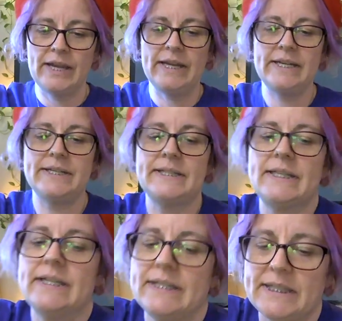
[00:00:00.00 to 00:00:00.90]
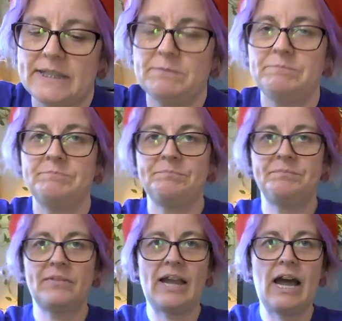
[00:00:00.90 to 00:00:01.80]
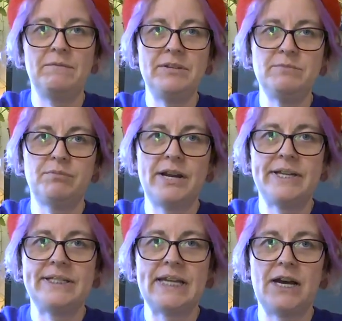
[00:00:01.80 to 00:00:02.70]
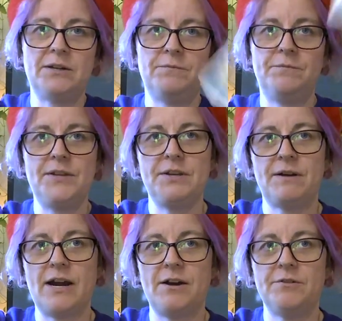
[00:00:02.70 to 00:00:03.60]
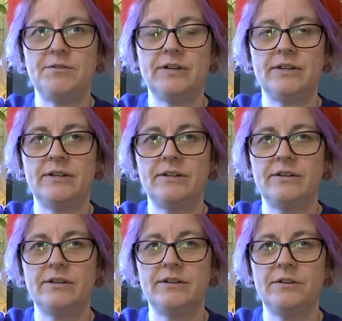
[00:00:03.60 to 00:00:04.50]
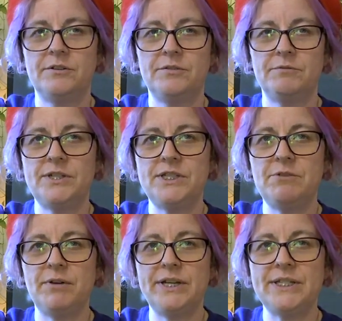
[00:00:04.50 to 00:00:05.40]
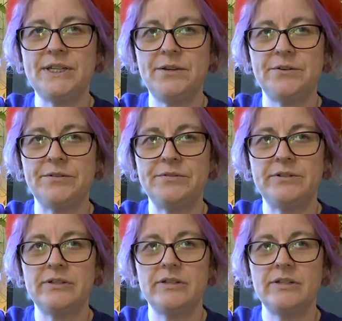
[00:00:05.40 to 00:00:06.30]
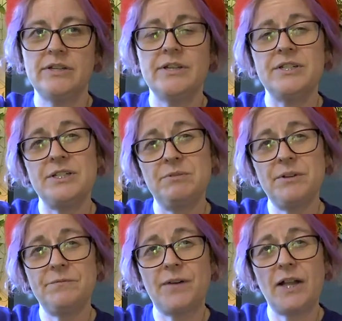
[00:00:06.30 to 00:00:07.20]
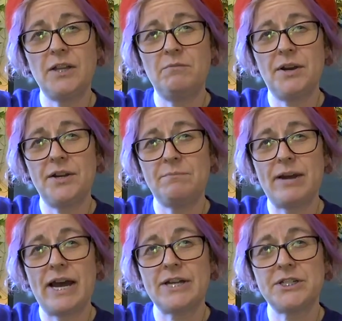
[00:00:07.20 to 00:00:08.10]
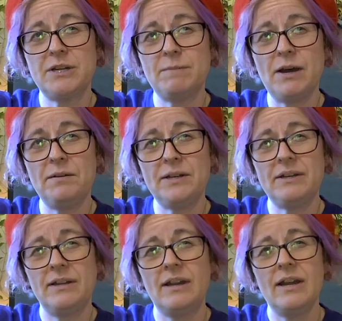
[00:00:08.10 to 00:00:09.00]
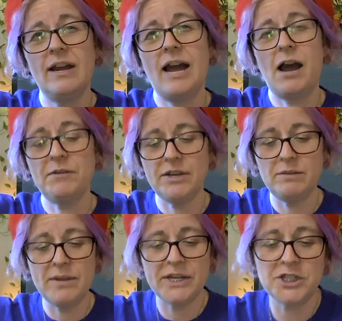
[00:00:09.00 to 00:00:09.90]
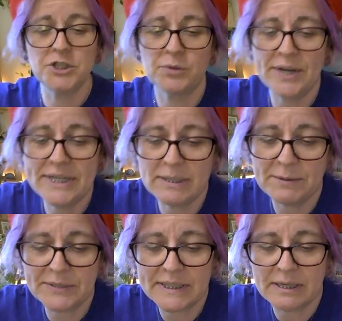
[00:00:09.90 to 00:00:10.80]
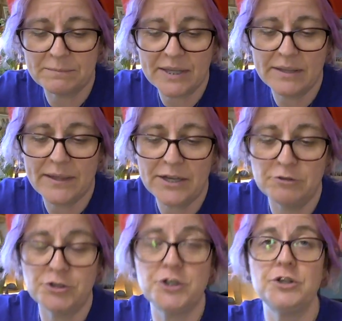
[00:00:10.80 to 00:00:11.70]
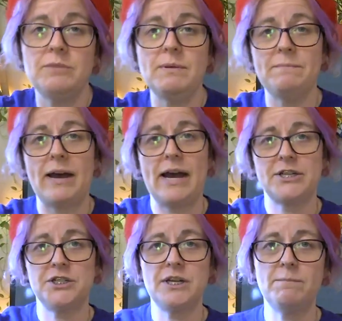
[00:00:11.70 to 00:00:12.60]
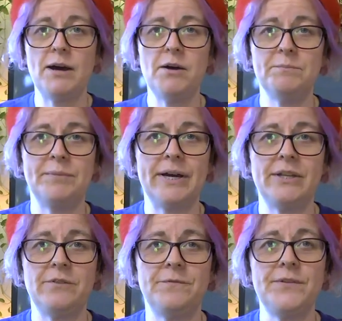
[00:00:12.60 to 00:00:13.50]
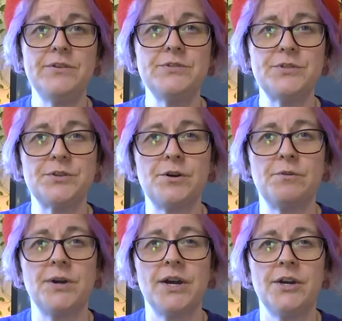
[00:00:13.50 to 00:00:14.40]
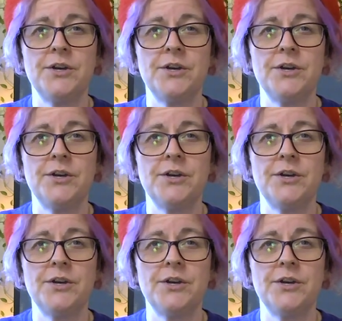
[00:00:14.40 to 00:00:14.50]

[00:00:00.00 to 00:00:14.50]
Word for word: It is this having to break it down and figure out what do you want to do? Do you want to follow what you're passionate about? And how can you make a choice about something that you should be passionate about, but you feel so